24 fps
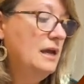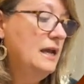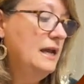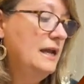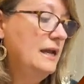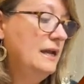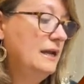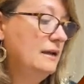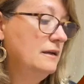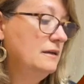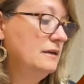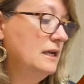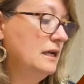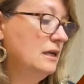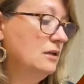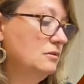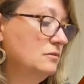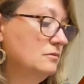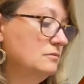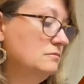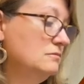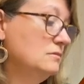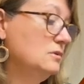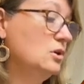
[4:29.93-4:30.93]
and
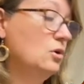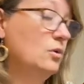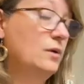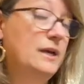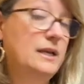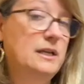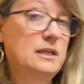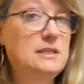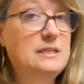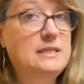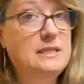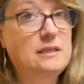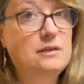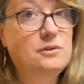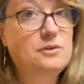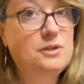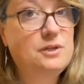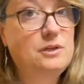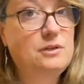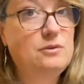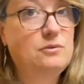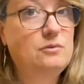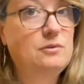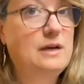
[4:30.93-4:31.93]
I'll go ahead and tell
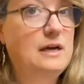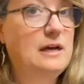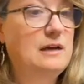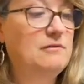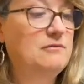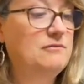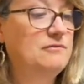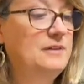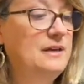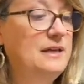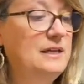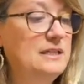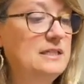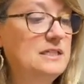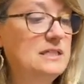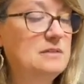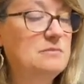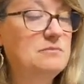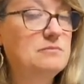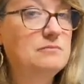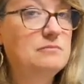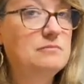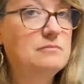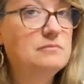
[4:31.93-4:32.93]
you I've had
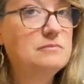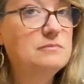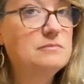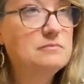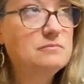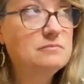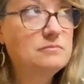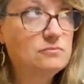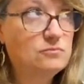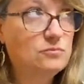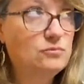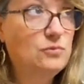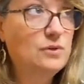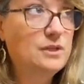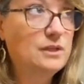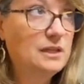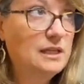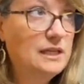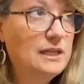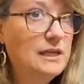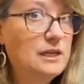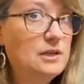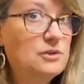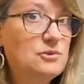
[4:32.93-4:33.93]
some
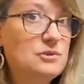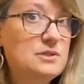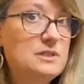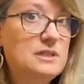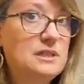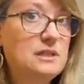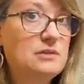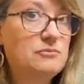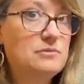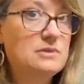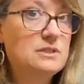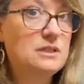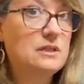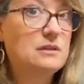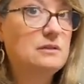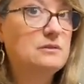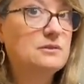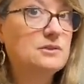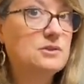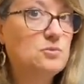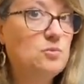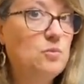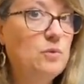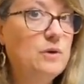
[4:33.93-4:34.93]
really interesting
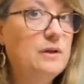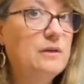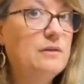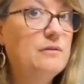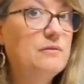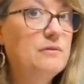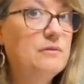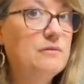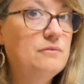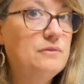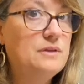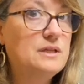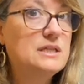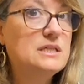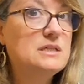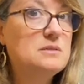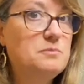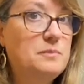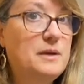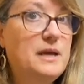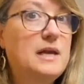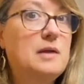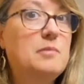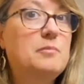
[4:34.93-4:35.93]
results with this
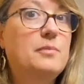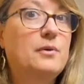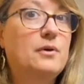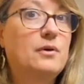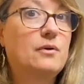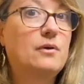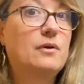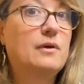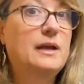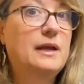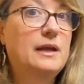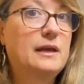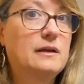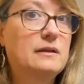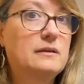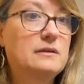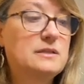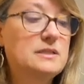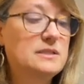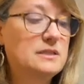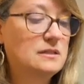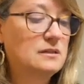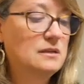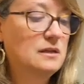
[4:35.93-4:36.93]
paper
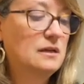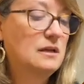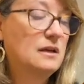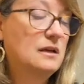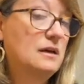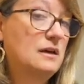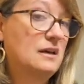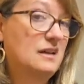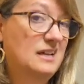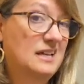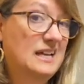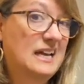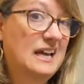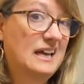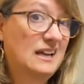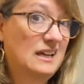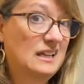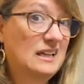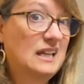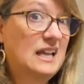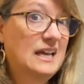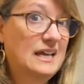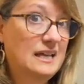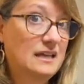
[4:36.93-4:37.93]
and kind
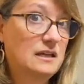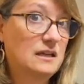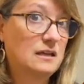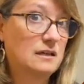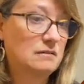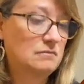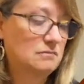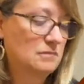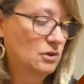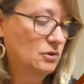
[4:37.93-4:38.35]
of like it.